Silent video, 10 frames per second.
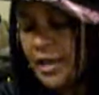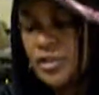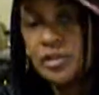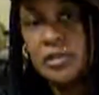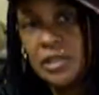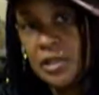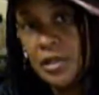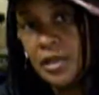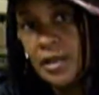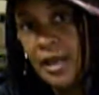actually
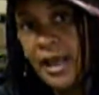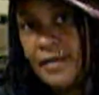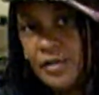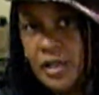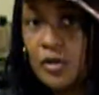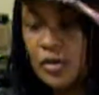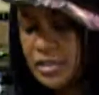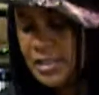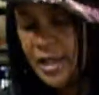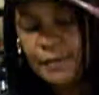having it on
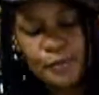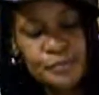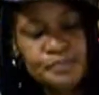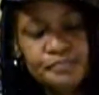the table.